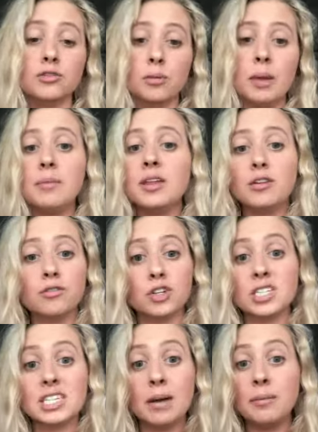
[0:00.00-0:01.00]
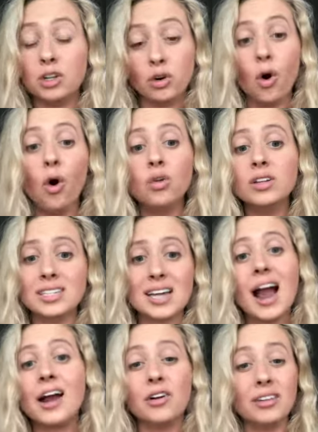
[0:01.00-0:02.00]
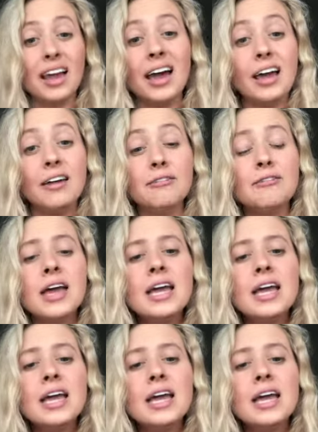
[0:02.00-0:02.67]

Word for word: for maybe the first time in your whole entire life,